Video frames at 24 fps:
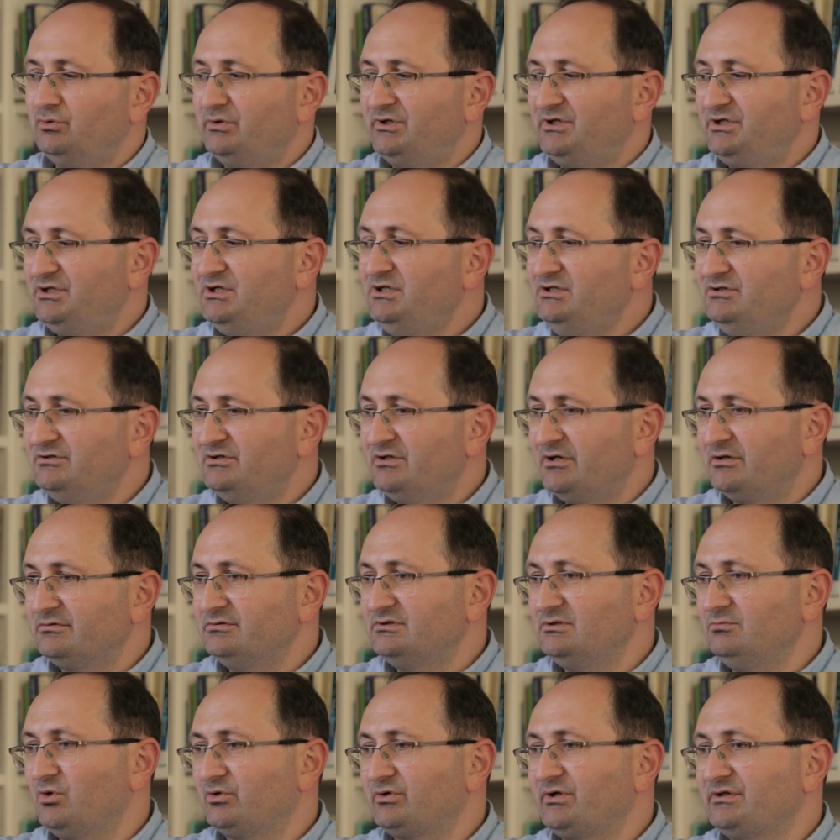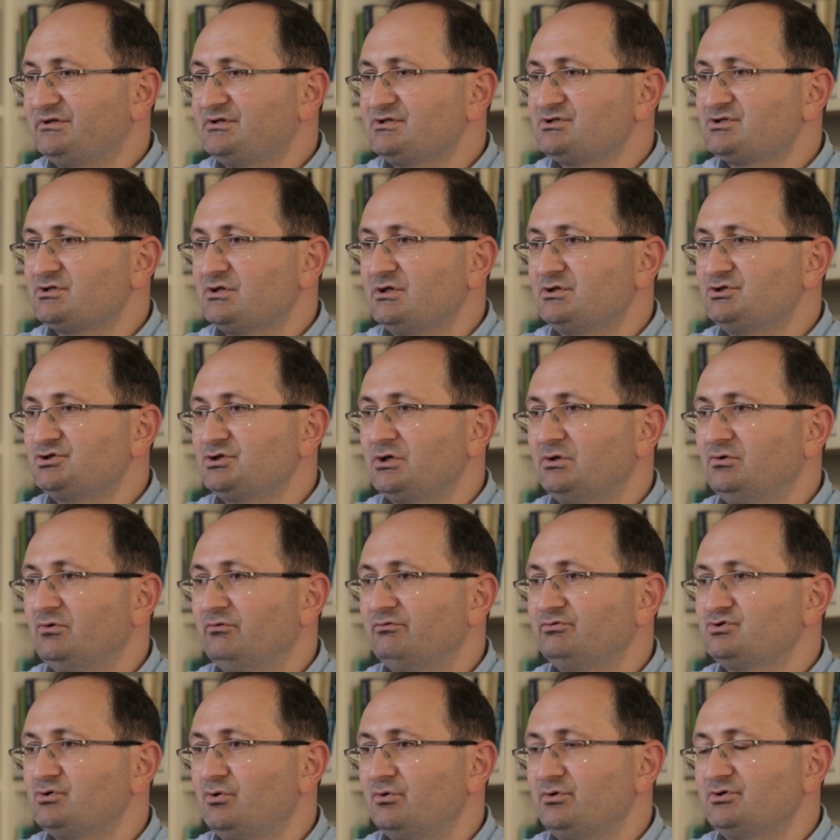hinder democratization
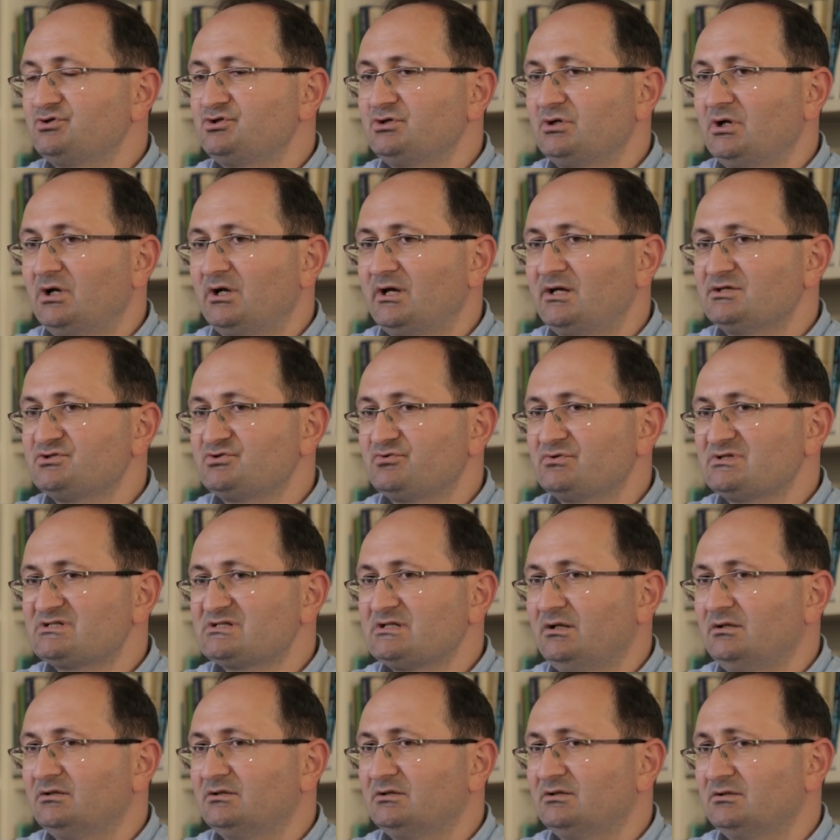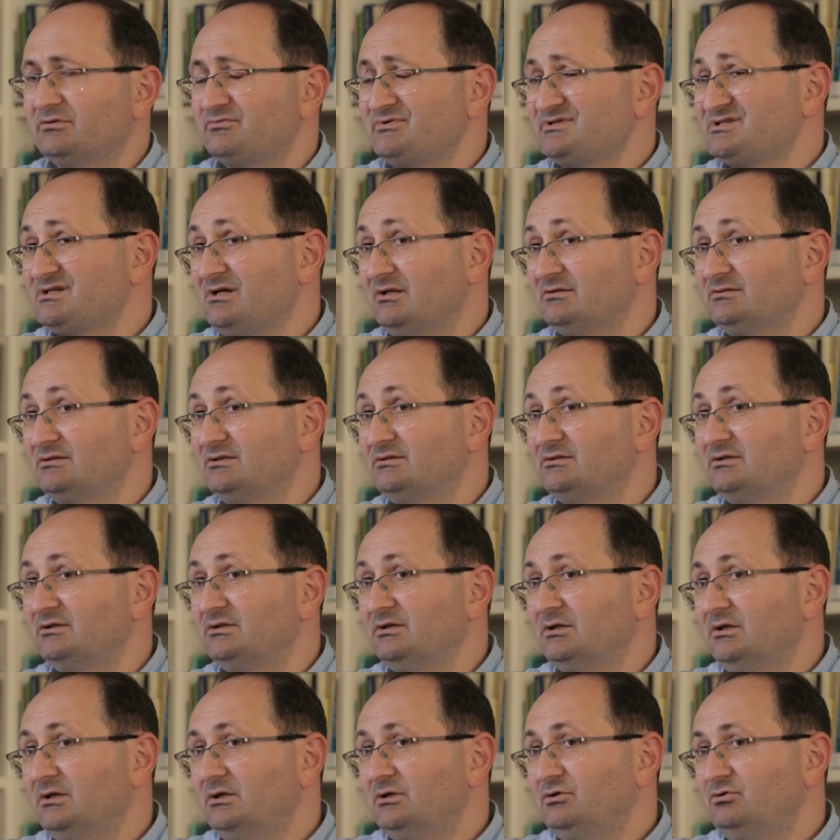of Georgia has resulted
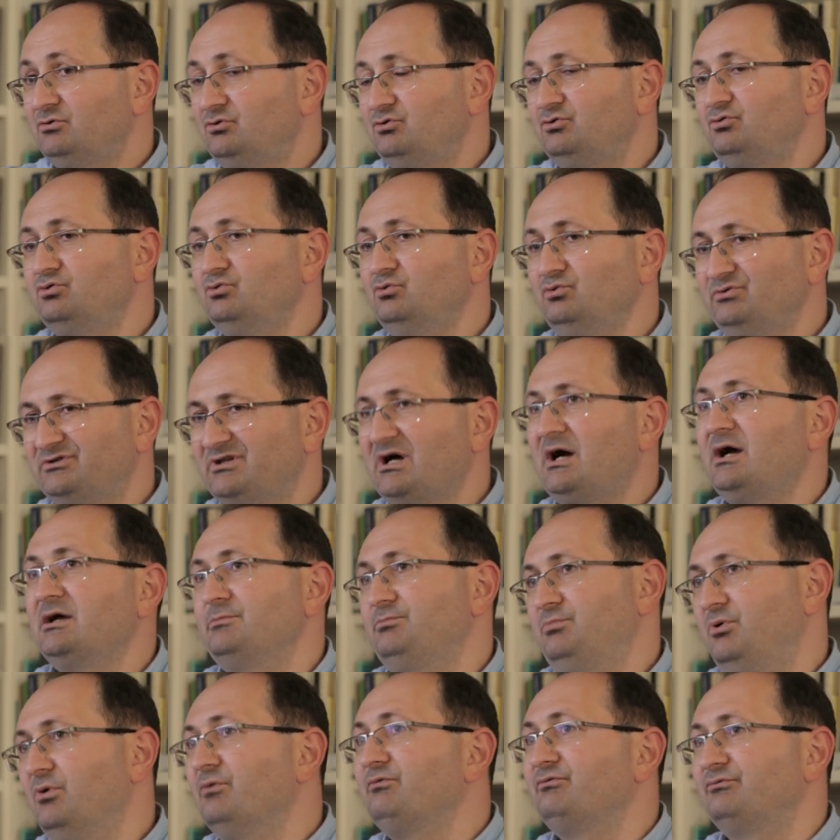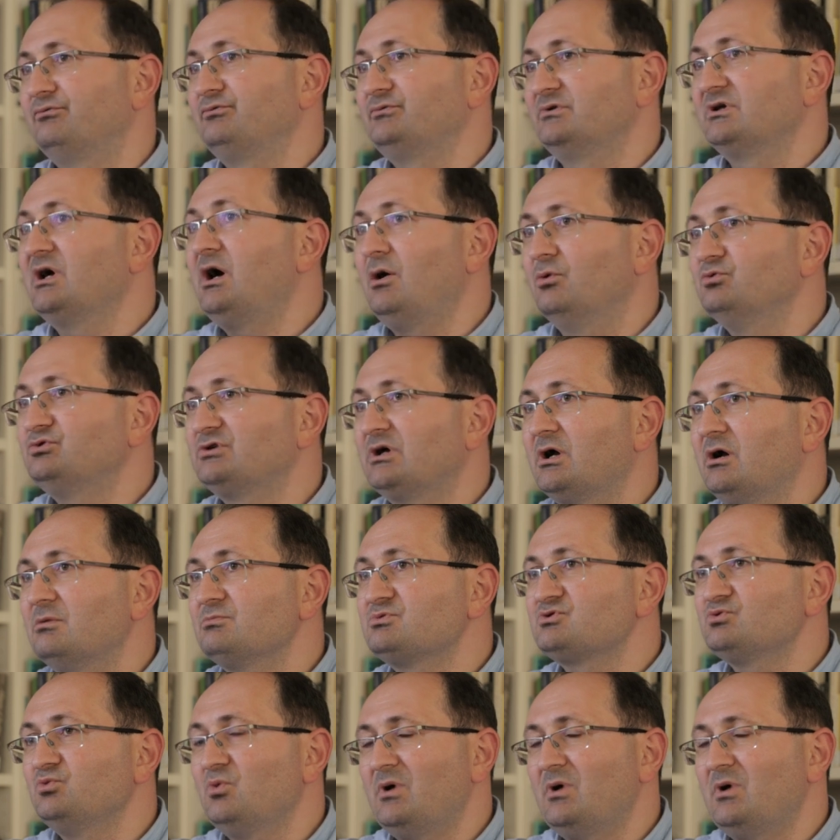in two types of the outcomes.